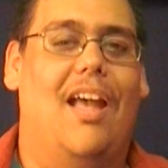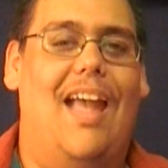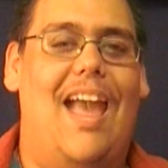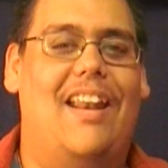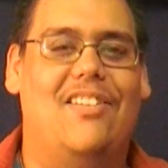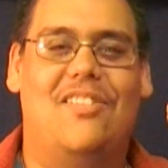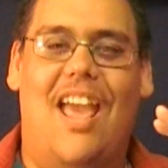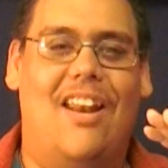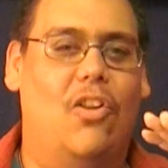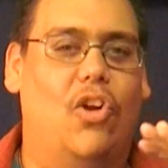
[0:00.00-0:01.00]
and
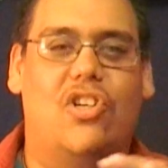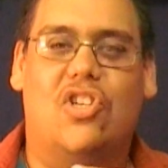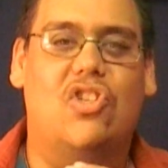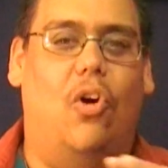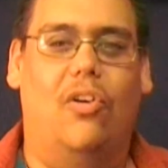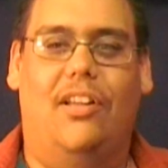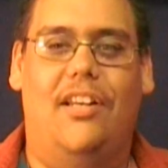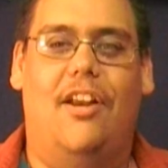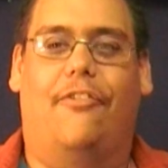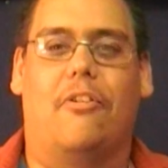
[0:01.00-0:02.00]
it looks totally
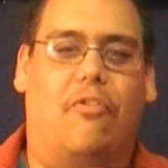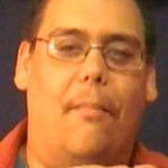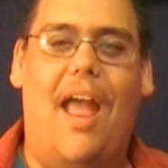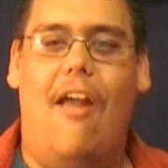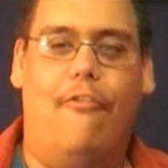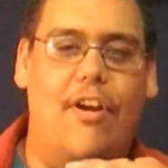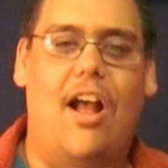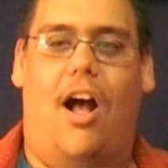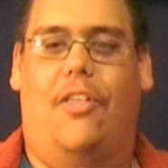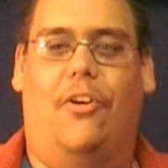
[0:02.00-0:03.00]
different from every
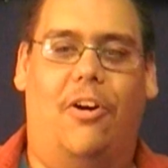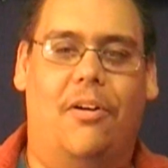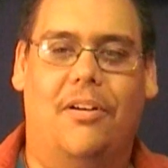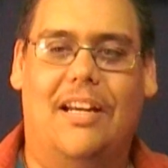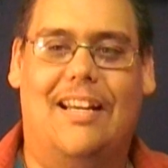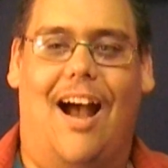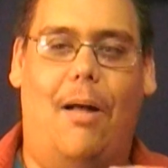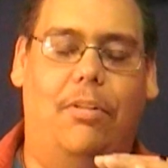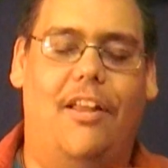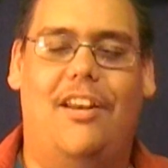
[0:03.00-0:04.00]
other
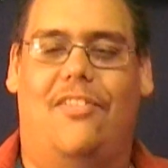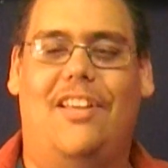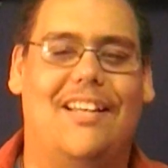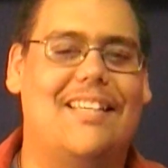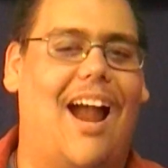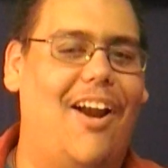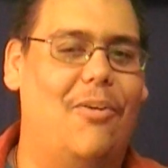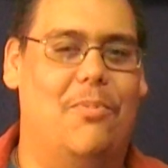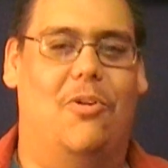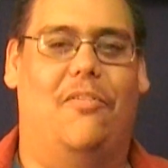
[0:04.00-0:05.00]
goblin in the entire
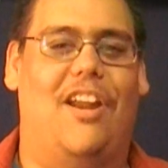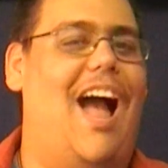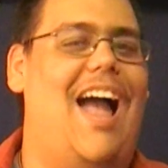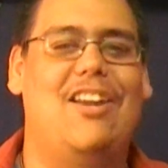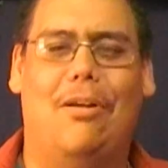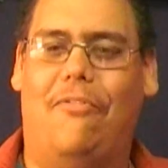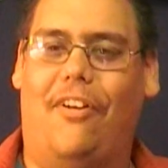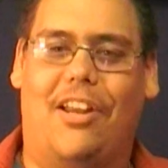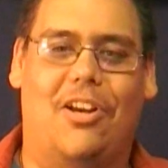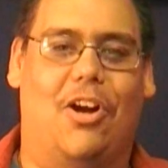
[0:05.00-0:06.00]
movie. I could
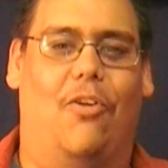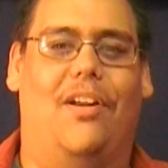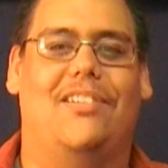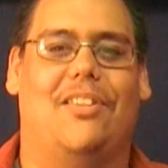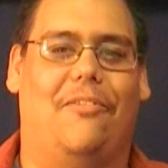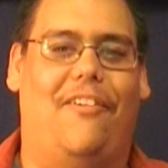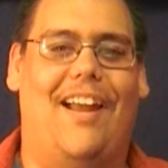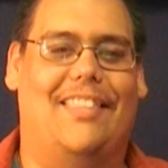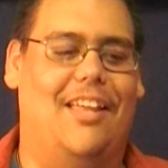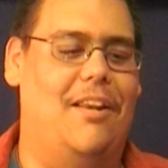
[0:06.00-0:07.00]
fucking go into the
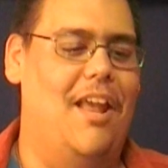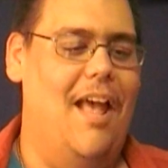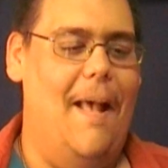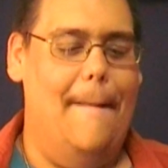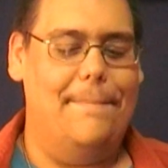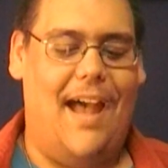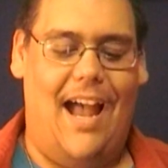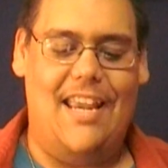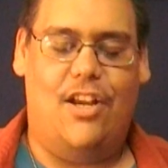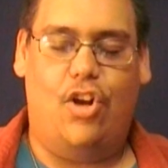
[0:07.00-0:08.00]
fact that
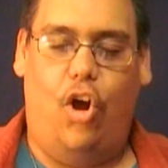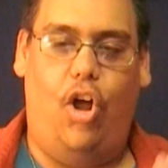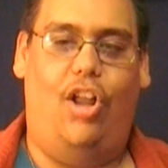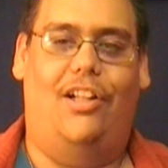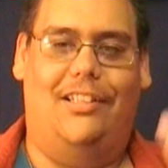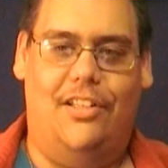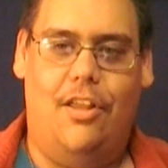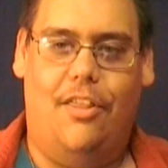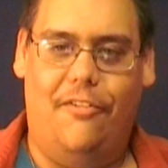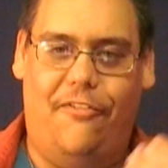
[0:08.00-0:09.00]
I called
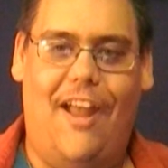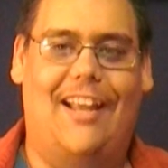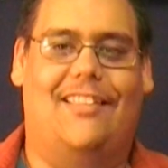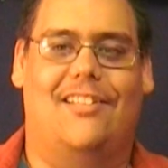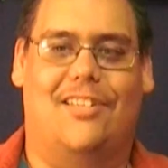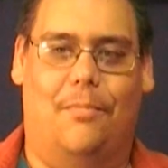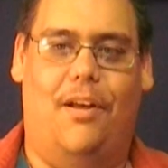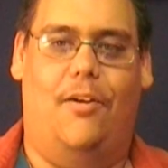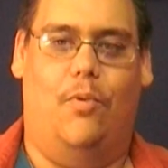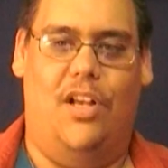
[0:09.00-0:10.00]
the fact that
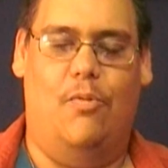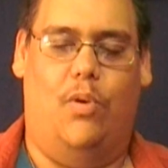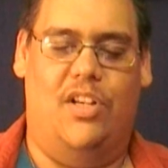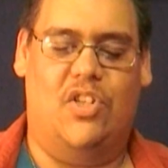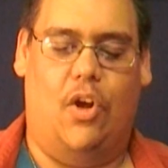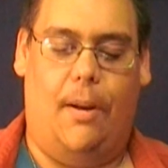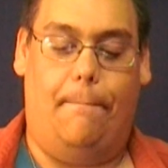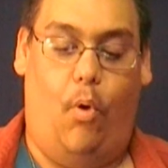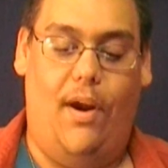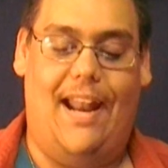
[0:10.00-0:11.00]
somebody was going to
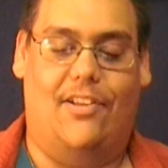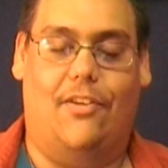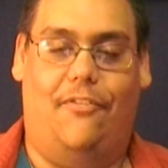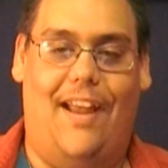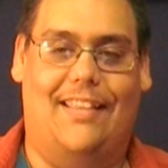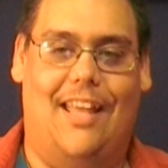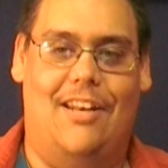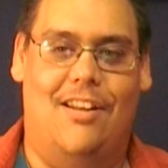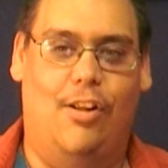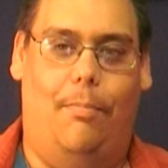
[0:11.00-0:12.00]
point out the fact that
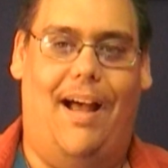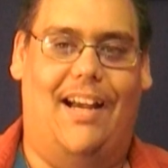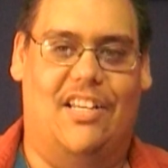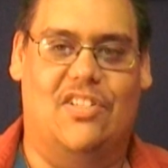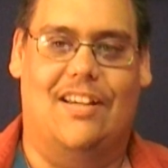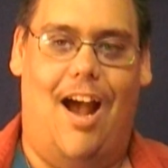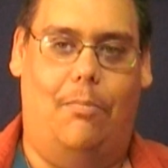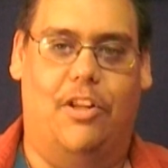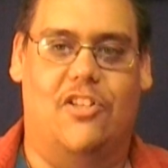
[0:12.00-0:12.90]
Nilbog is goblin